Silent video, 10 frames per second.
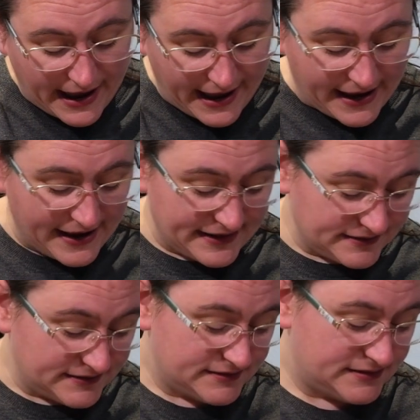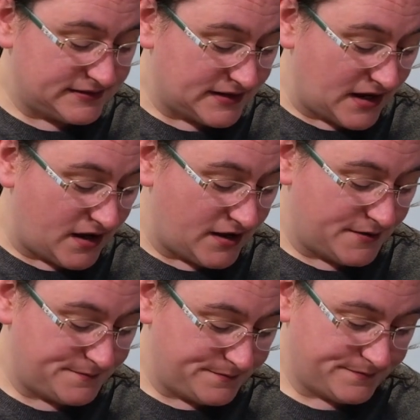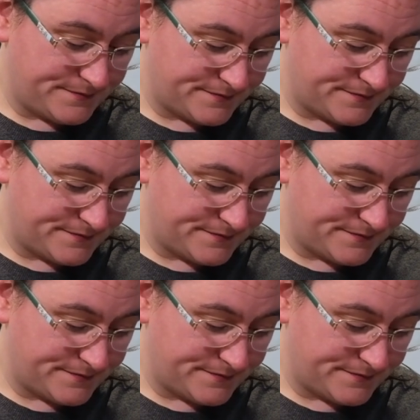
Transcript: and um,